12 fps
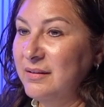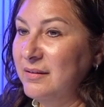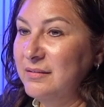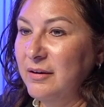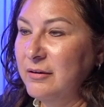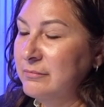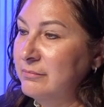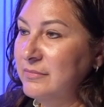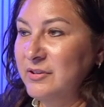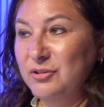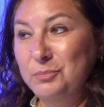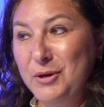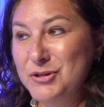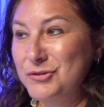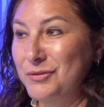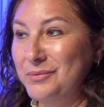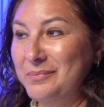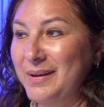the dome, it's
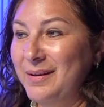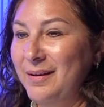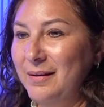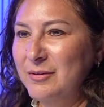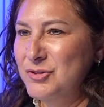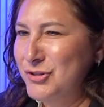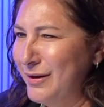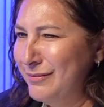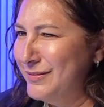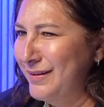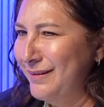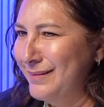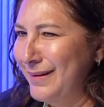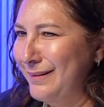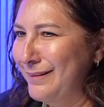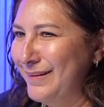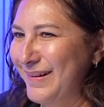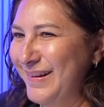special to me. Mm. Don't you ever tear it down.